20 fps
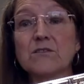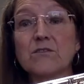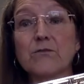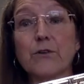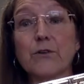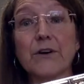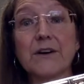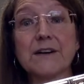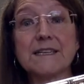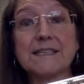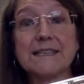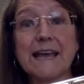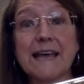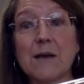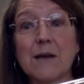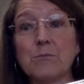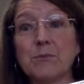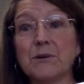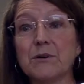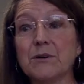For
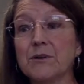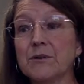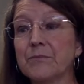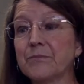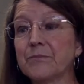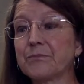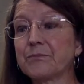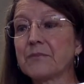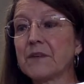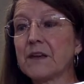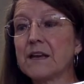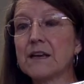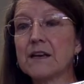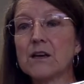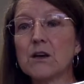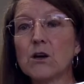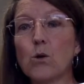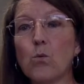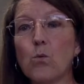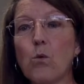example,
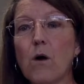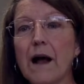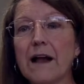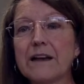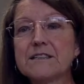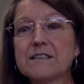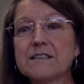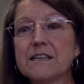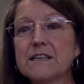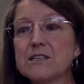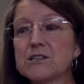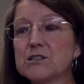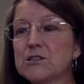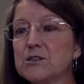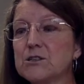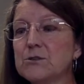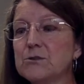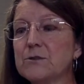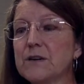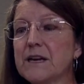watch these
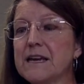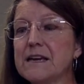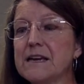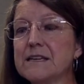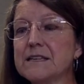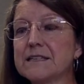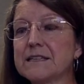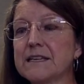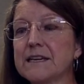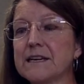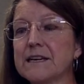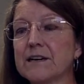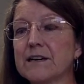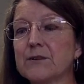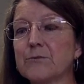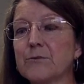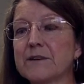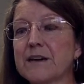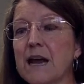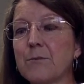two keys
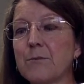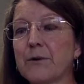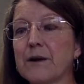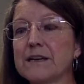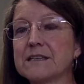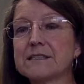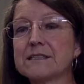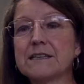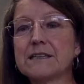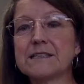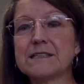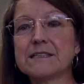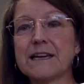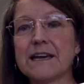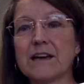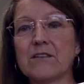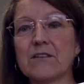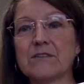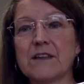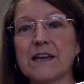here. When I press this
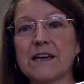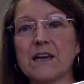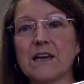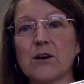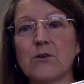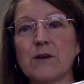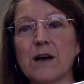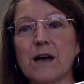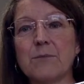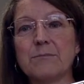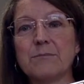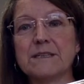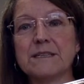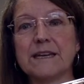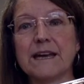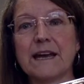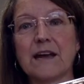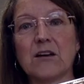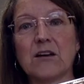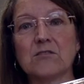down, they go up and
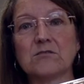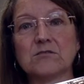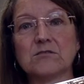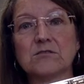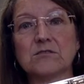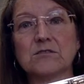down.